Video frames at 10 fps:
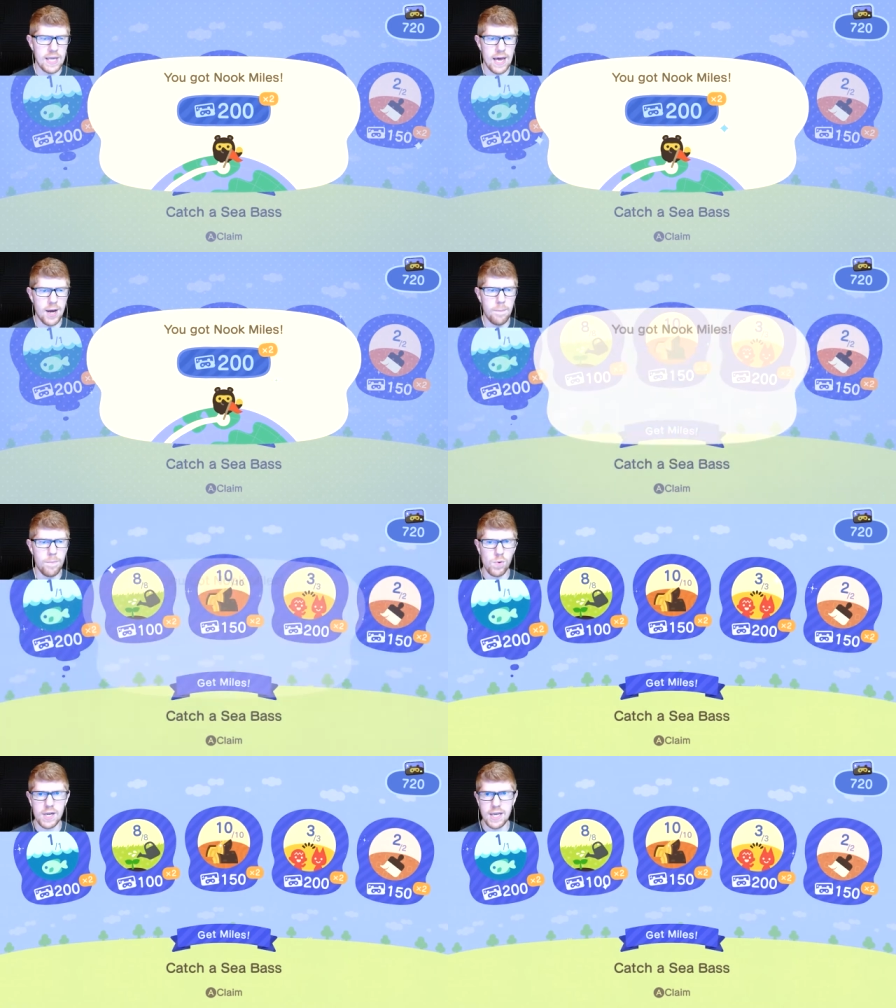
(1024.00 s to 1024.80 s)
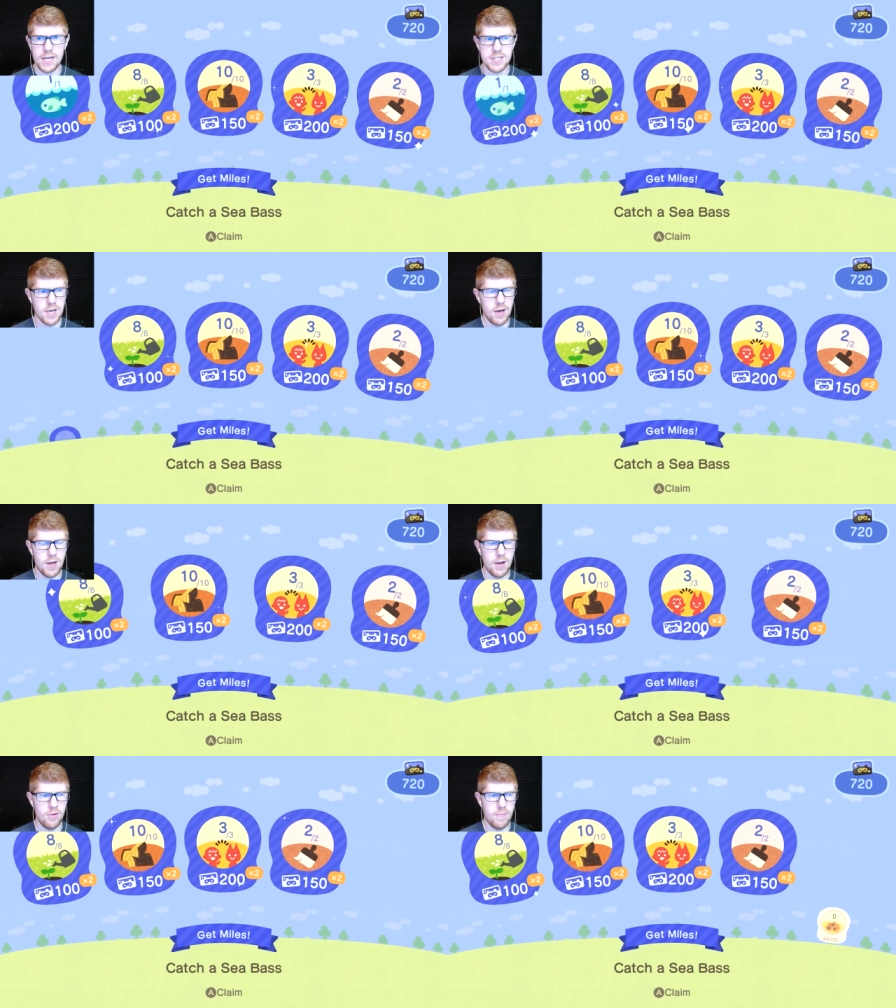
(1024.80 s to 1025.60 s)
got a, we're going to get a
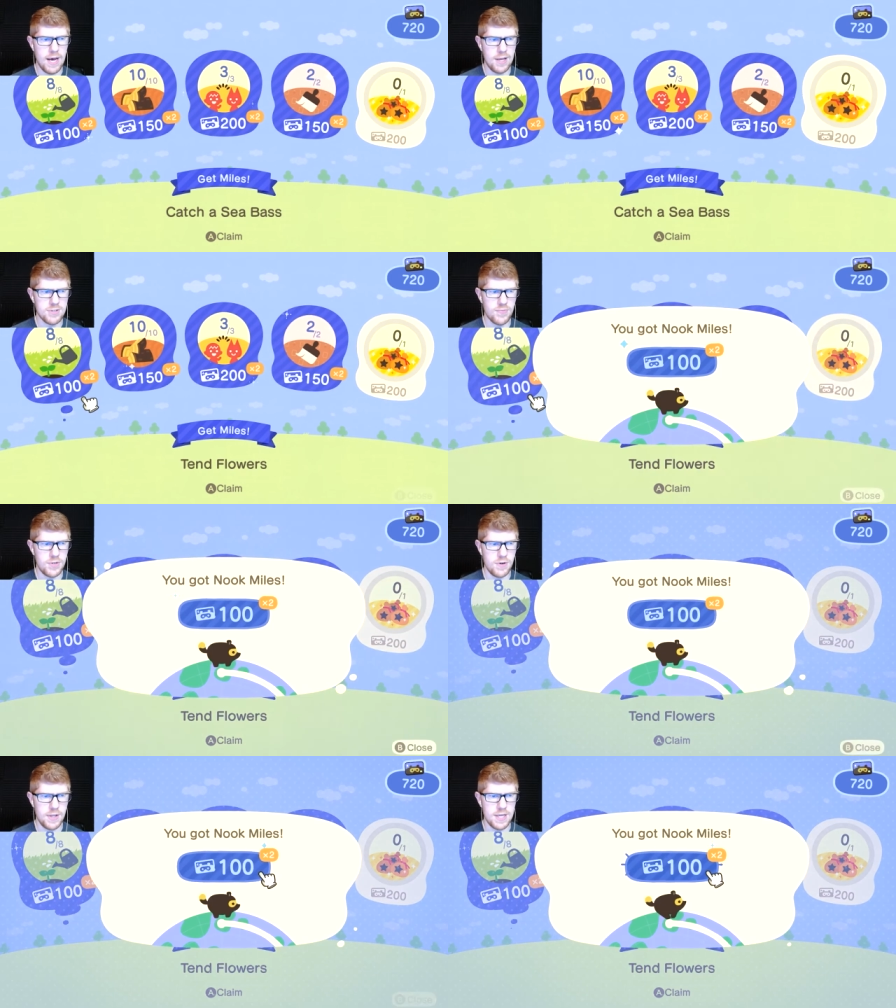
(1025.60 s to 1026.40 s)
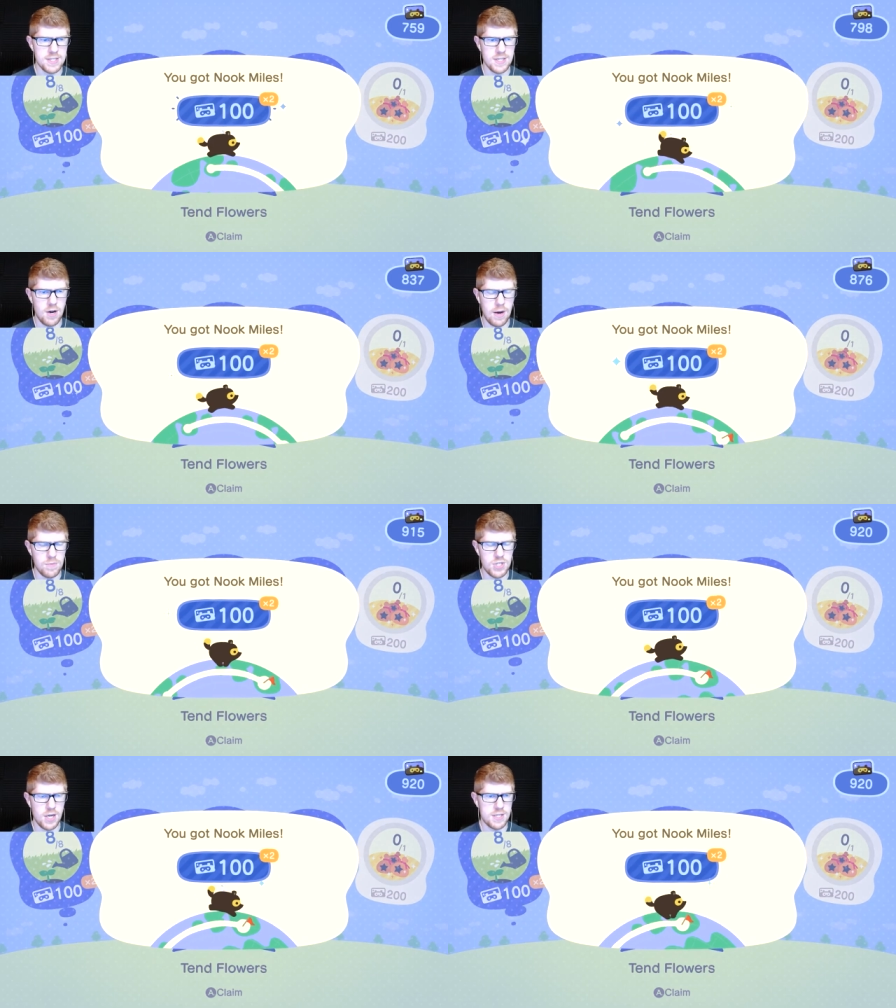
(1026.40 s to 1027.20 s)
ton of miles from doing this. So
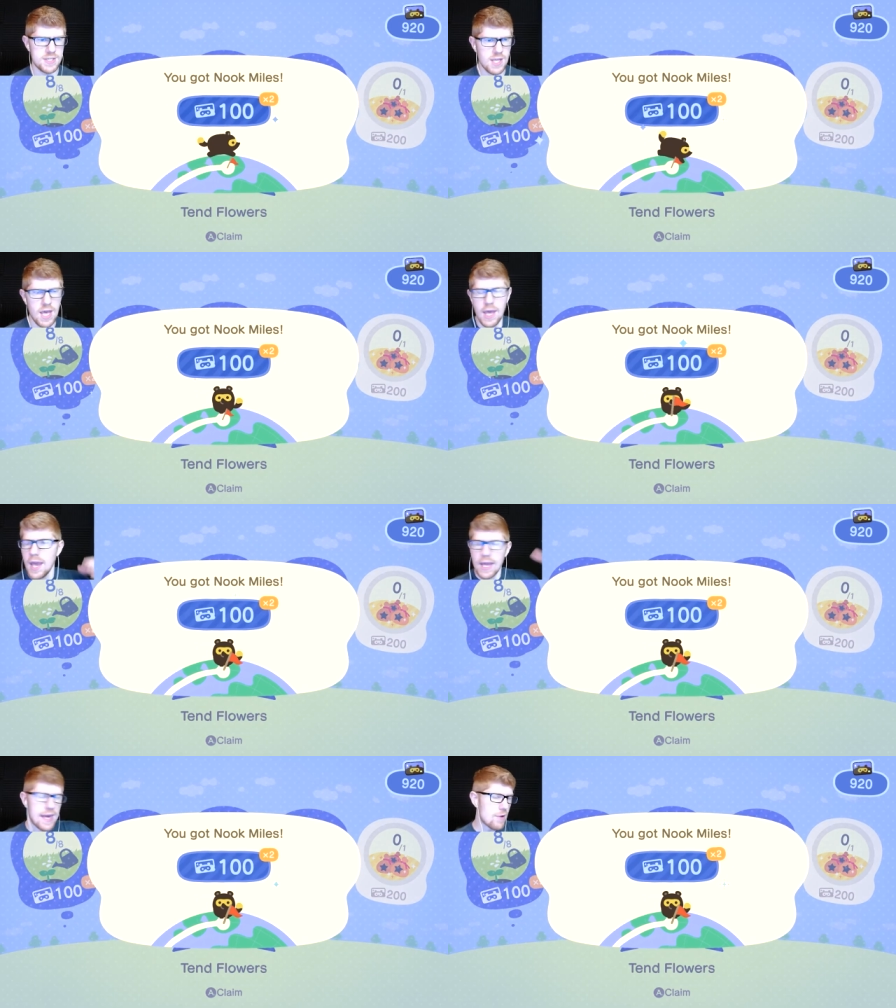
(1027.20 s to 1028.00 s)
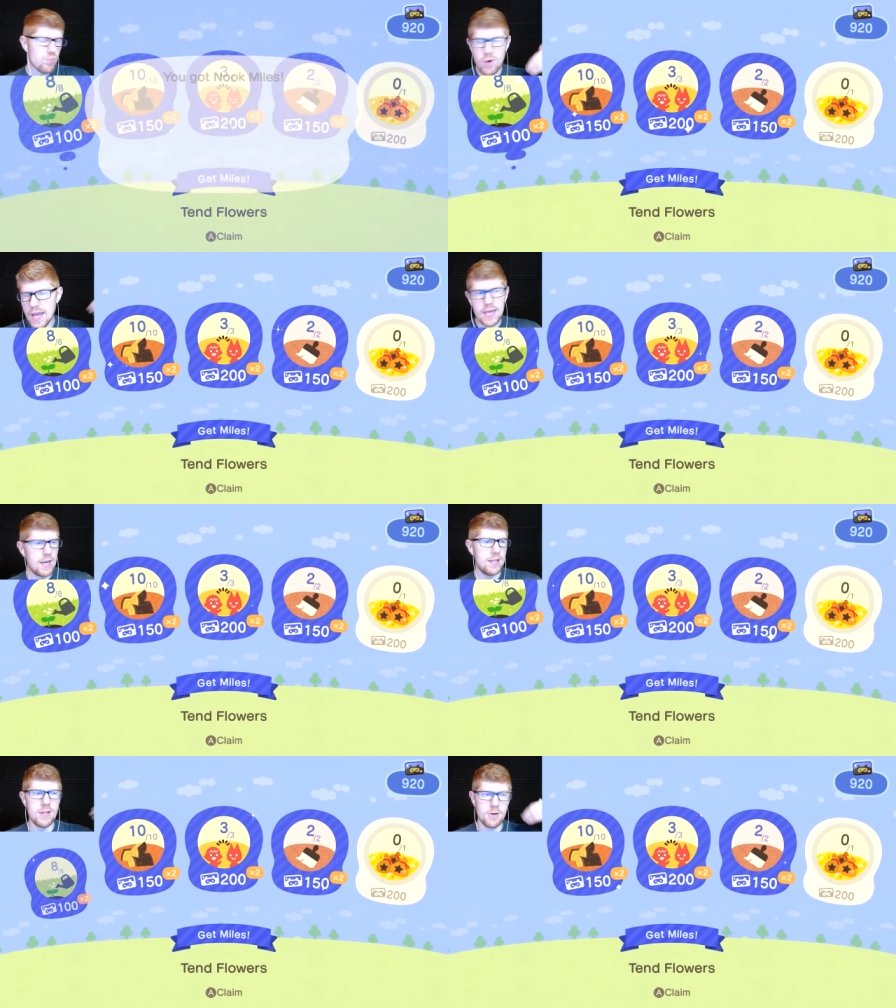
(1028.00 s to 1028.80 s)
I'm just
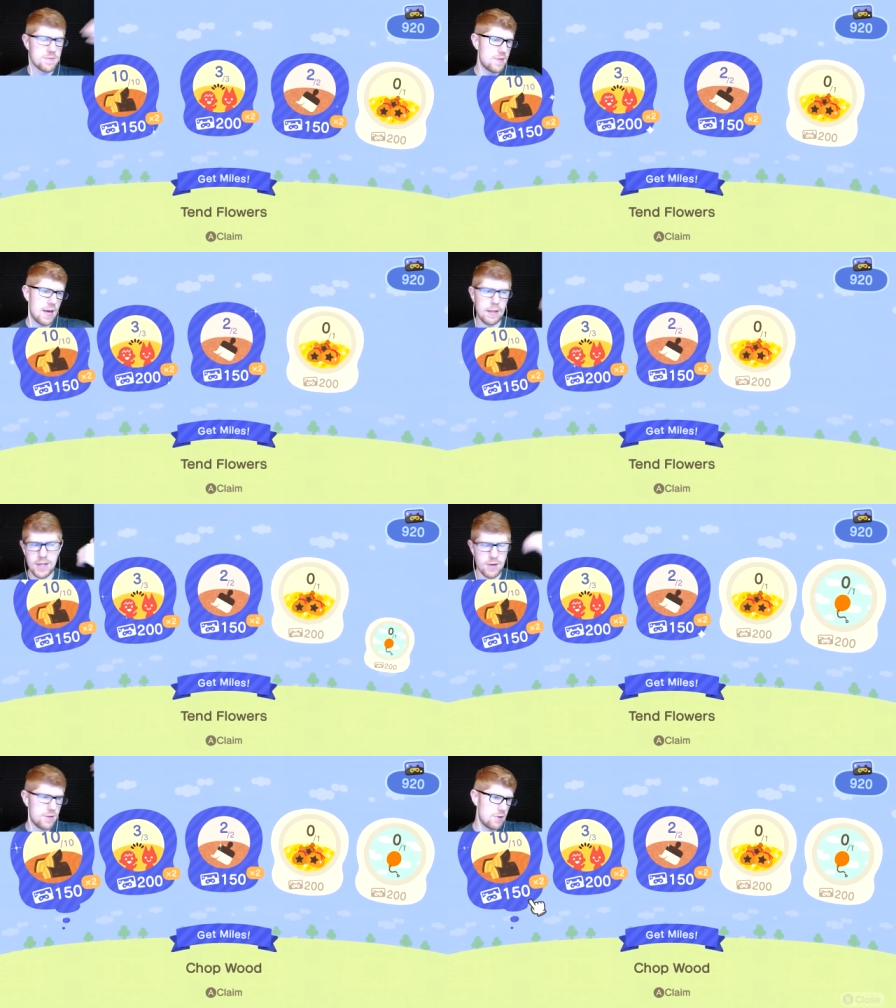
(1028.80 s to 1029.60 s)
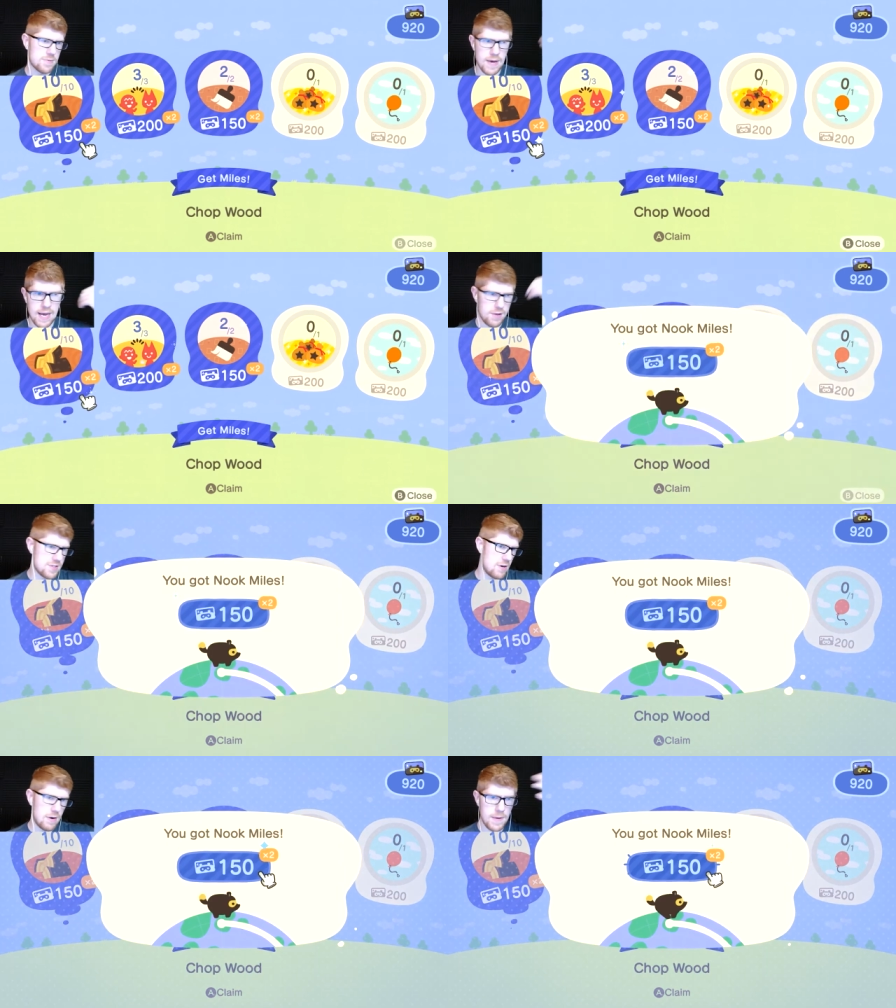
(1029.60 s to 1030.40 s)
raking in those that those miles,
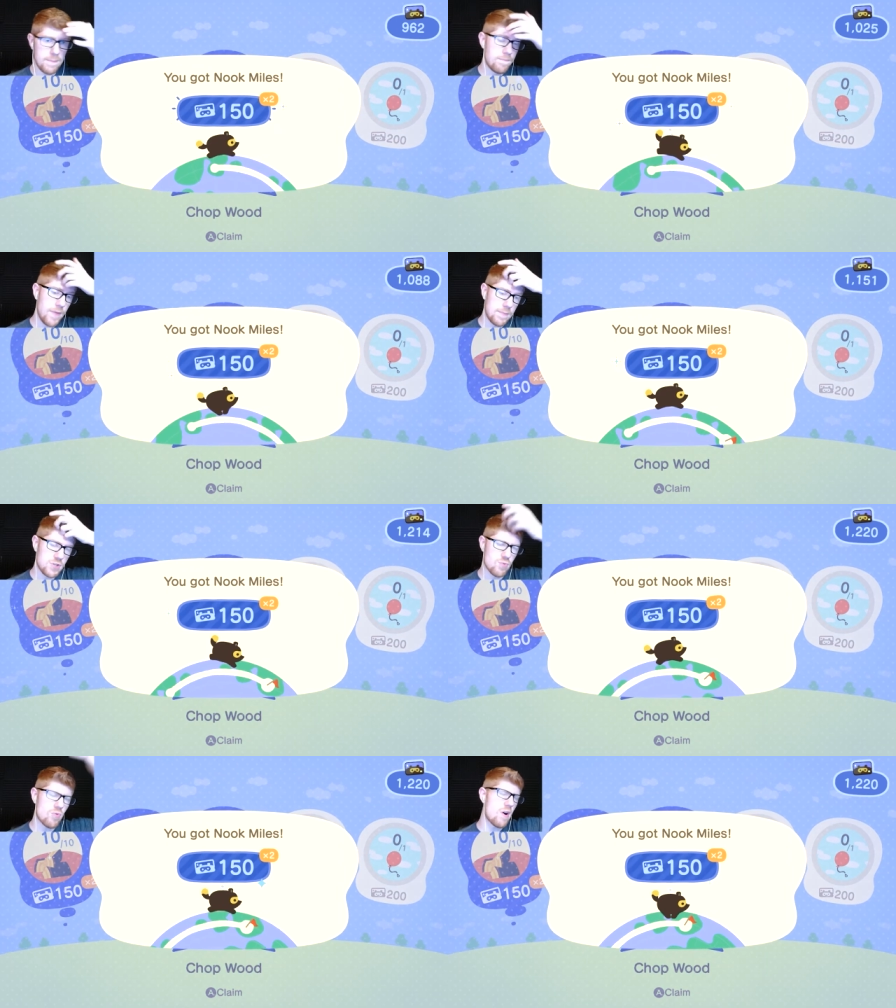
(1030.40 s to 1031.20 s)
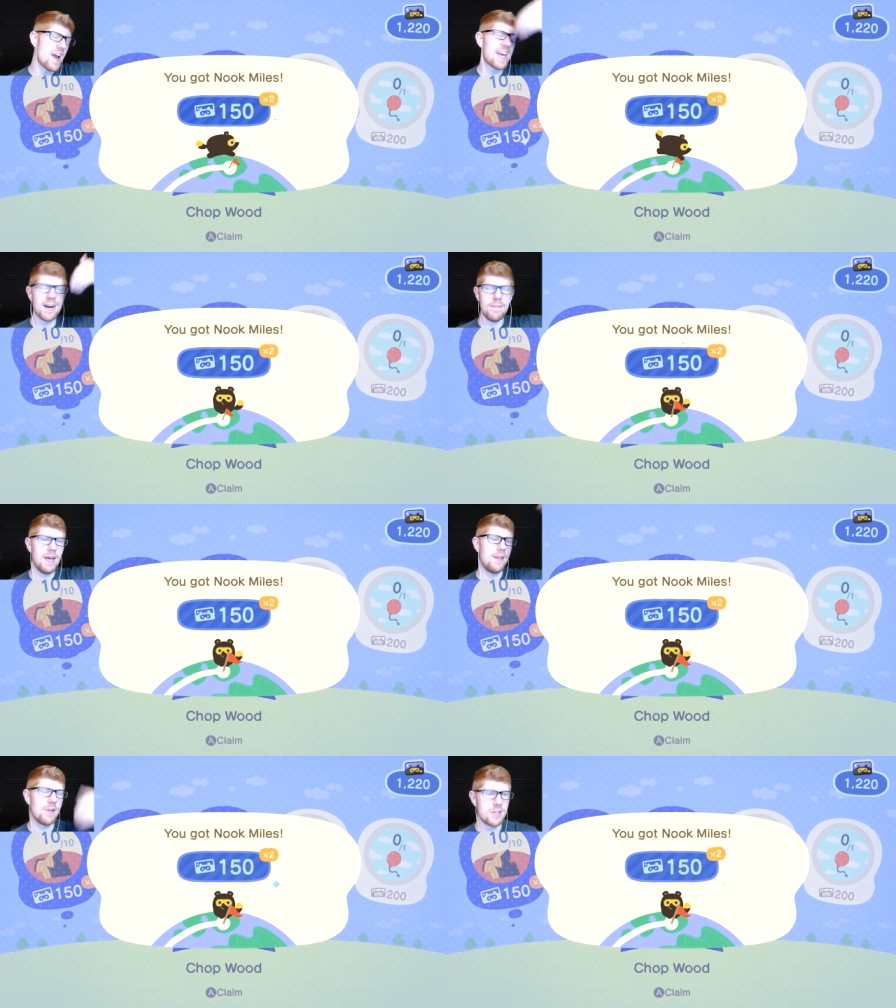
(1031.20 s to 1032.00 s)
you know what I mean? I'm just raking them
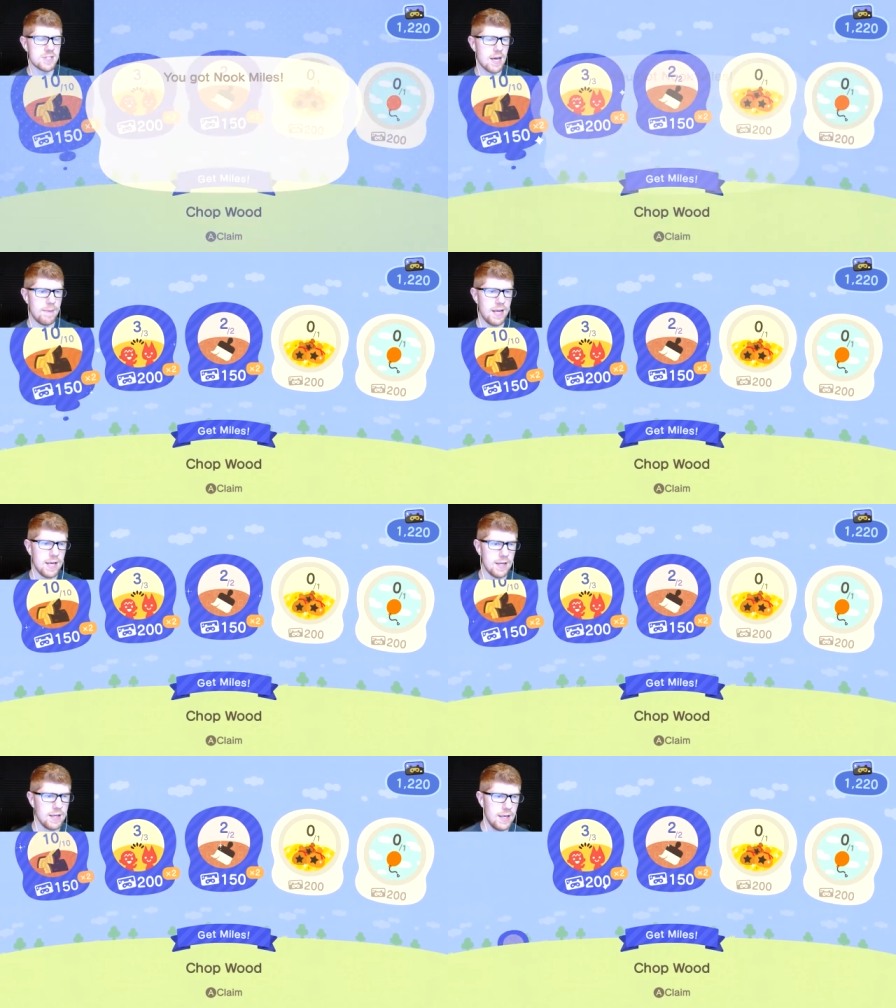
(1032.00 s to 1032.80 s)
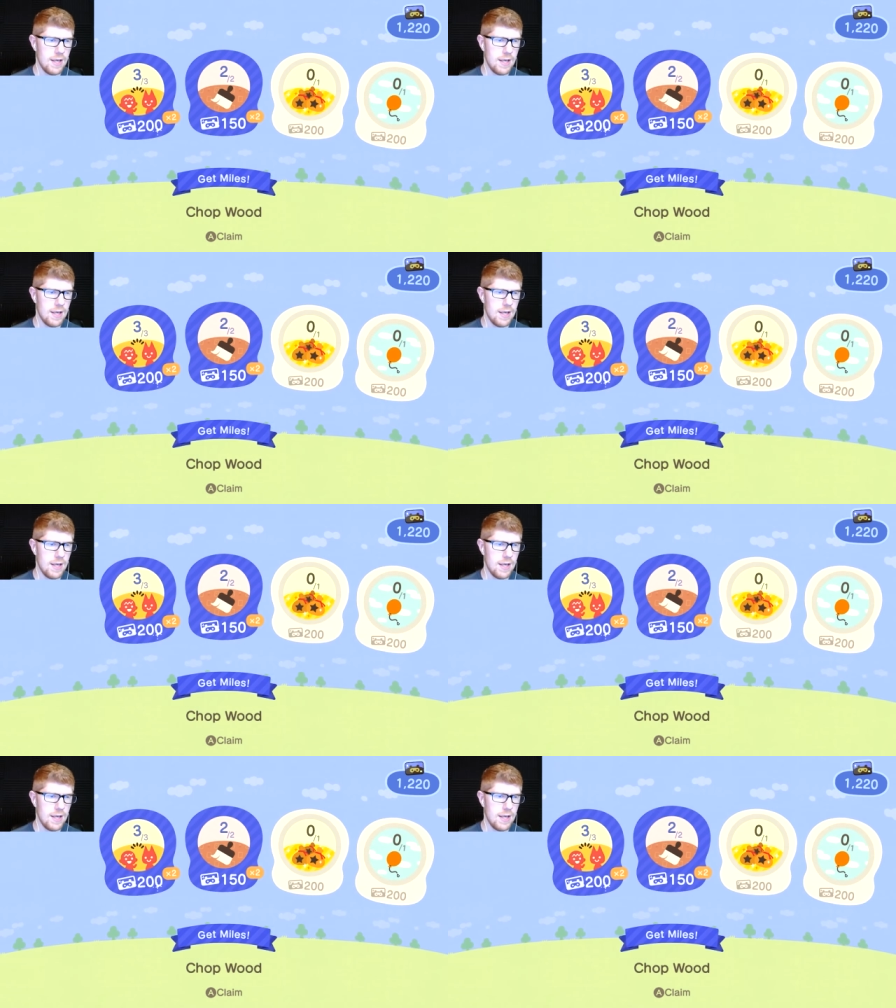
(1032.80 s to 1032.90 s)
in. They're just coming in.